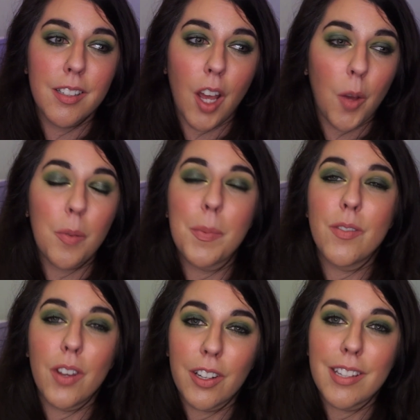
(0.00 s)
I would
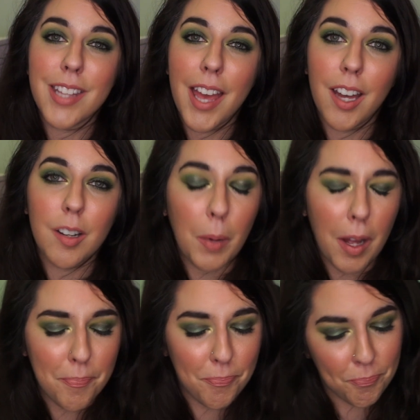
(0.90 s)
be very sad.
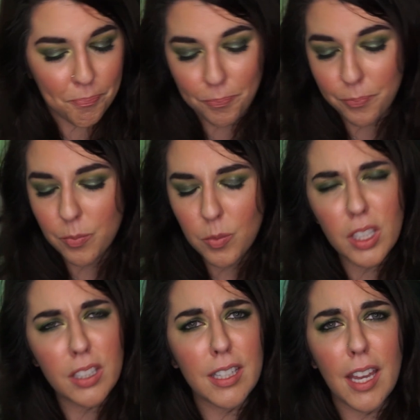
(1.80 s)
But
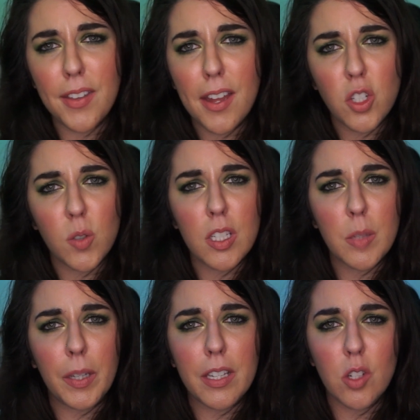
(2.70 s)
yeah, that
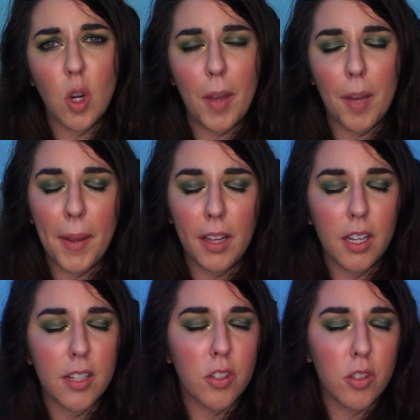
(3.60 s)
Juvia's Place Nomad
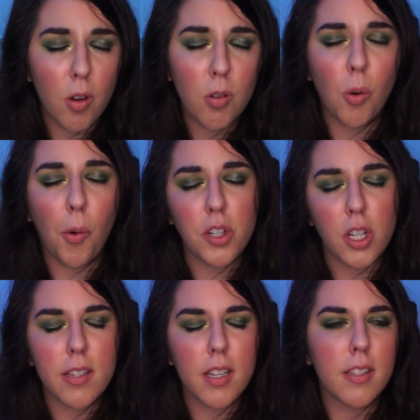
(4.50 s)
palette, it's so
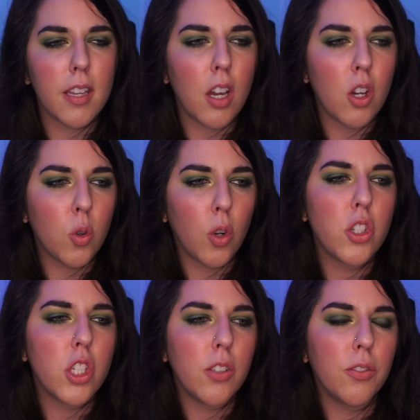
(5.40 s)
gorgeous. It's like a
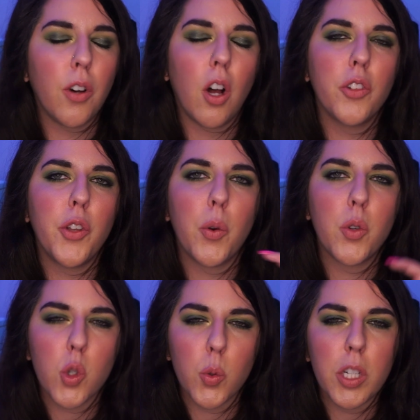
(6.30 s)
grungy fall
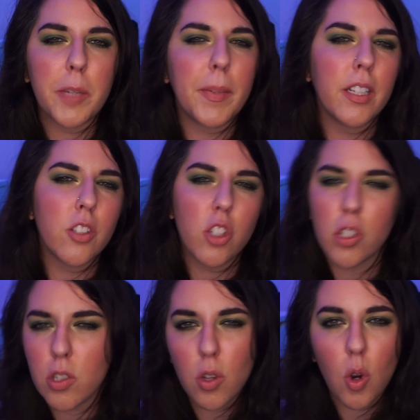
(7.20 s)
tone dream, and it's
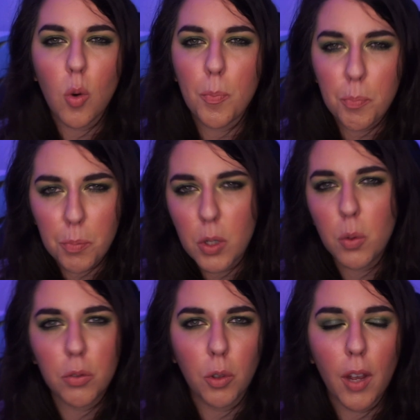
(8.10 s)
just so
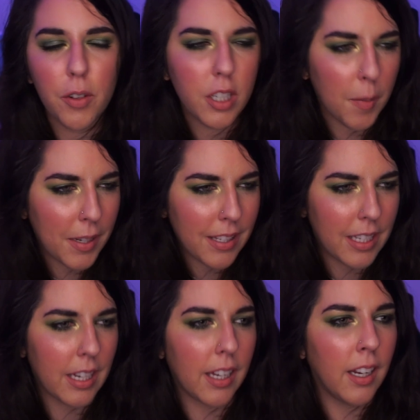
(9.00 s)
beautiful. Every time I
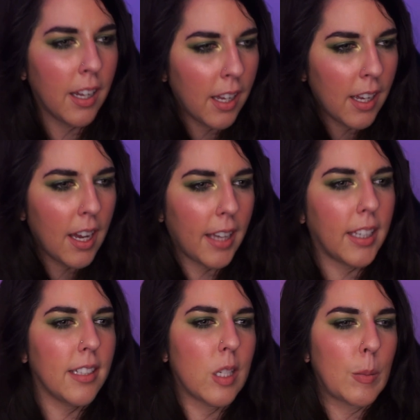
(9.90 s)
see it, I
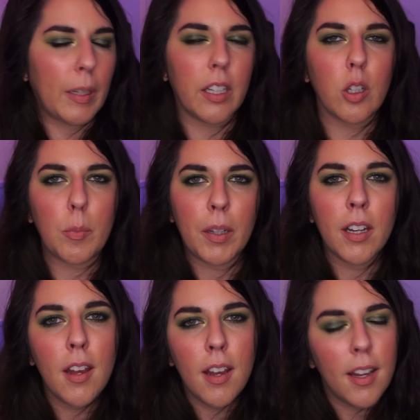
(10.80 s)
get inspired.
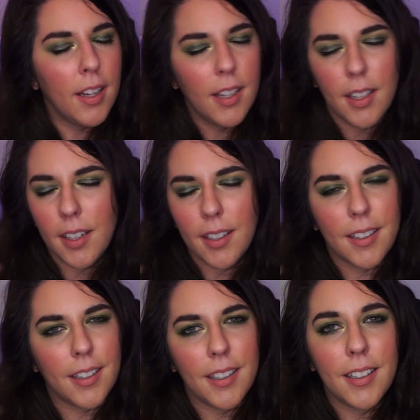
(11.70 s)
But oh,